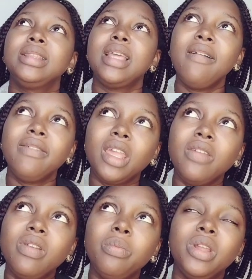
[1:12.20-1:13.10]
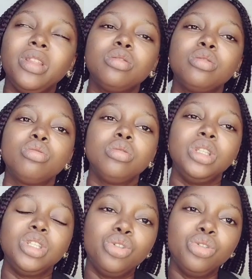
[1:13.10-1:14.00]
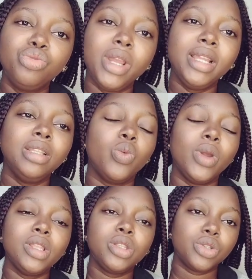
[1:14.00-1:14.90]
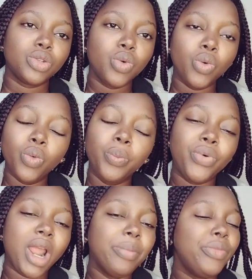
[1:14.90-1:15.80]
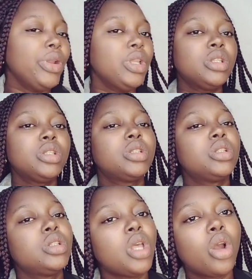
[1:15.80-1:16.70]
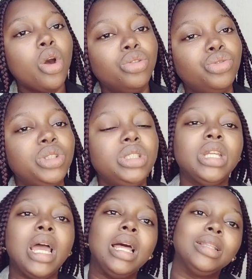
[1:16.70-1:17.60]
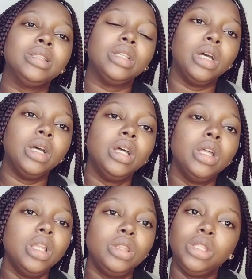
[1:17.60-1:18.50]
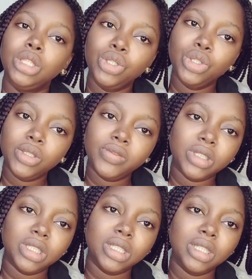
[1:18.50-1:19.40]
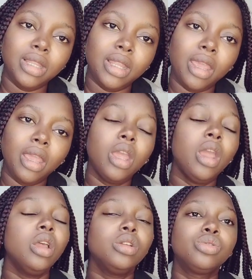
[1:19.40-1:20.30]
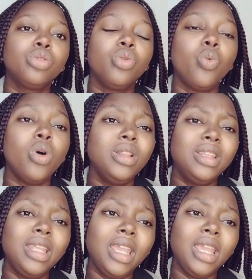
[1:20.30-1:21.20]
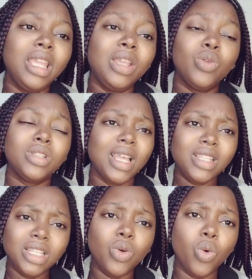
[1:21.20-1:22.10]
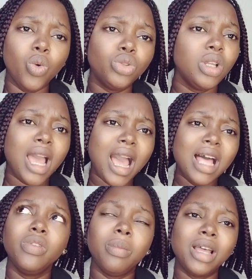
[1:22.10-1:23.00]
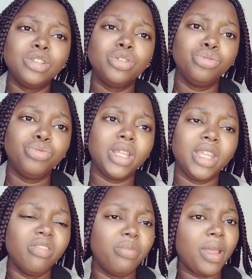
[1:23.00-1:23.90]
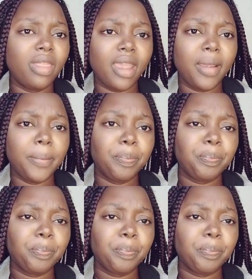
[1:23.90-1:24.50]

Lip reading: after giving birth, the children went to school, primary, secondary, and the university there. So one day, it was getting old, and the man's children gave birth there.